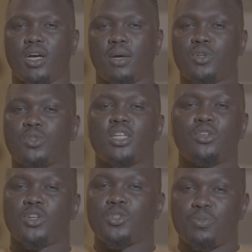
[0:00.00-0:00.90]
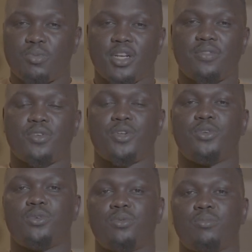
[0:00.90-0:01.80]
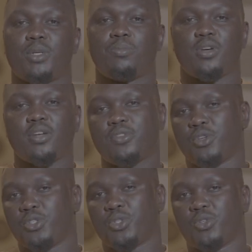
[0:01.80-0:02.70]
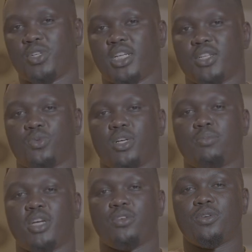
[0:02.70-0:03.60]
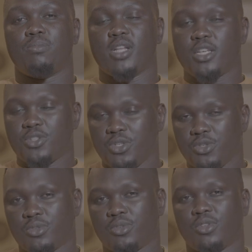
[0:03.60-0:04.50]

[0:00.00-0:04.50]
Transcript: I'm not only going to pray for you, but pray for your children as well. May God bless you.